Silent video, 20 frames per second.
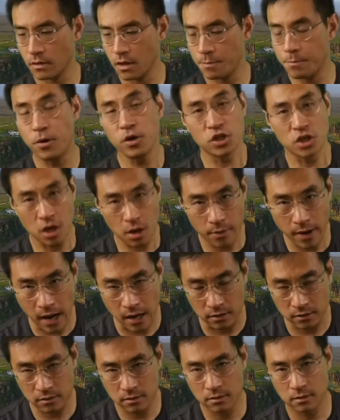pushed
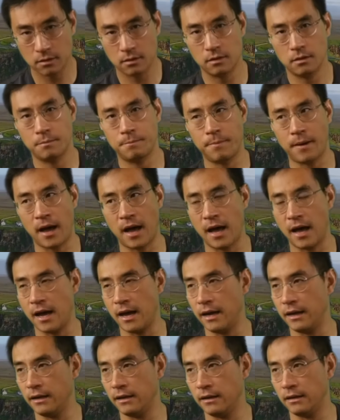around
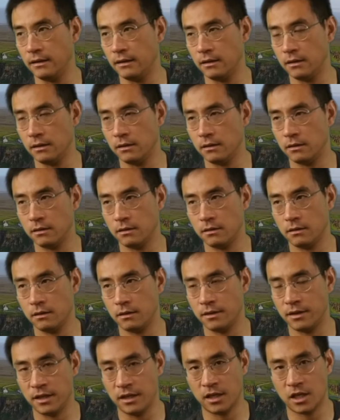by
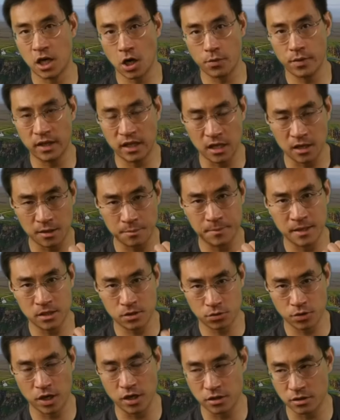the current
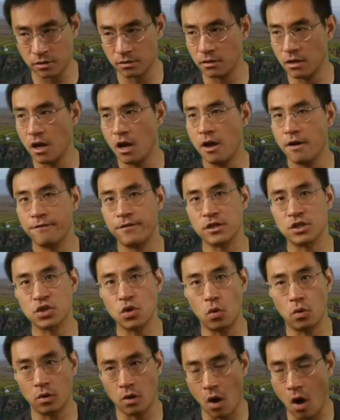administration for
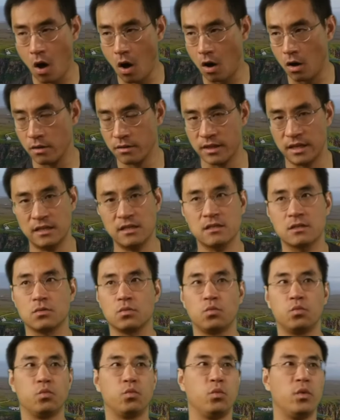so long. They just
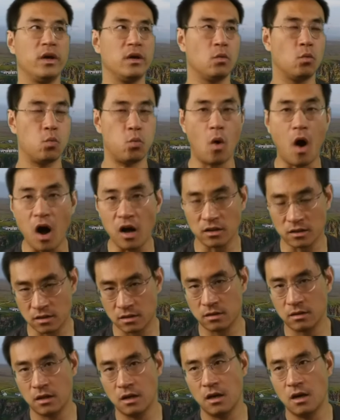
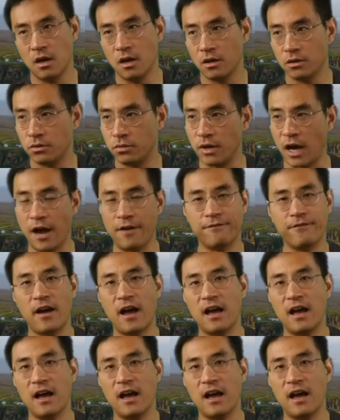want to have